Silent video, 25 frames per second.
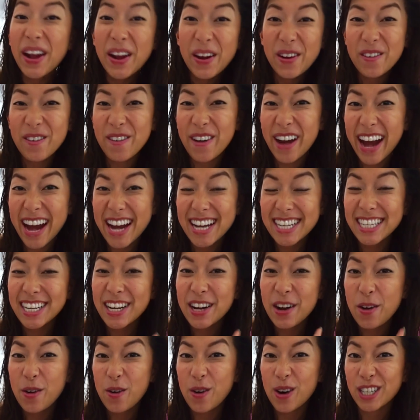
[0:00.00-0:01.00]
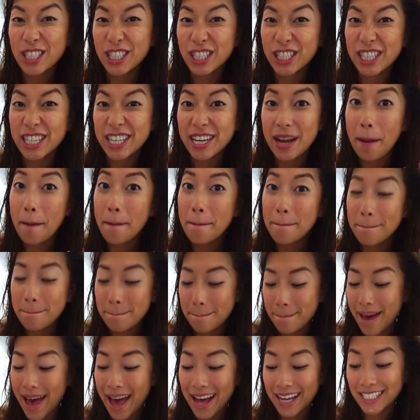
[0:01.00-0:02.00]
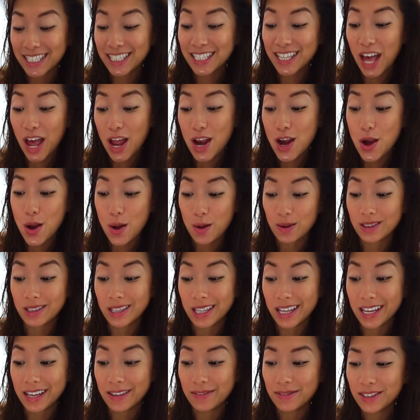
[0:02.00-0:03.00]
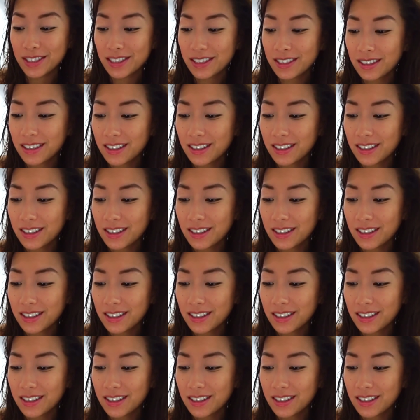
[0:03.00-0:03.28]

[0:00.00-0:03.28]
Great question, Max No Sleeves.